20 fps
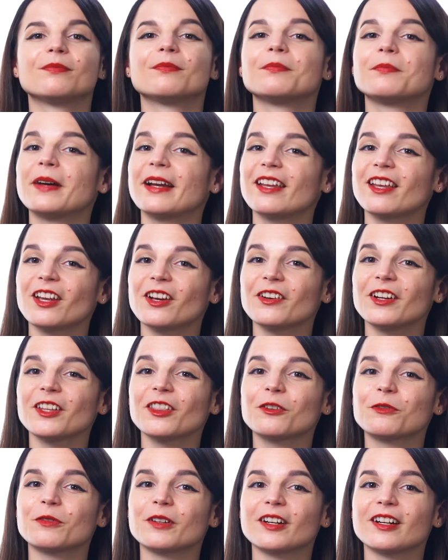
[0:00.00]
By hearing
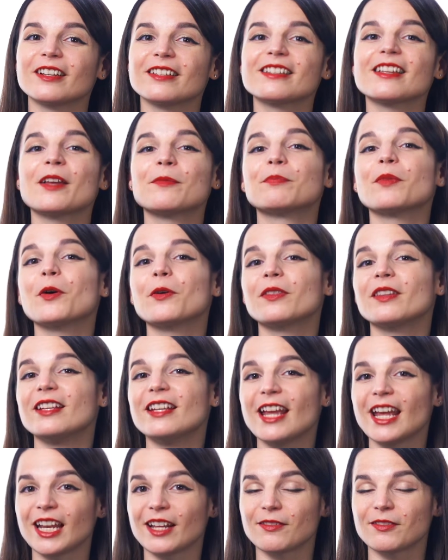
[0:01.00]
the words at both
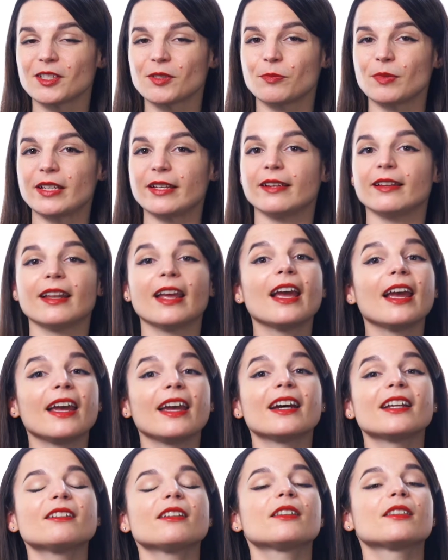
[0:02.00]
native speed
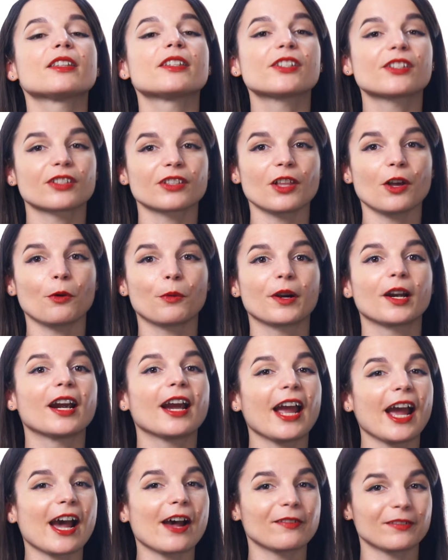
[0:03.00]
and at the slower
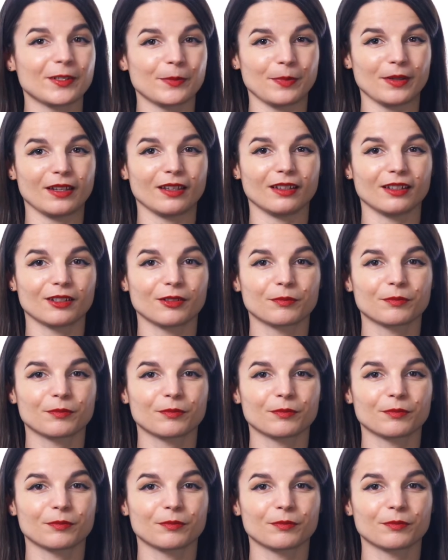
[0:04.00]
half speed.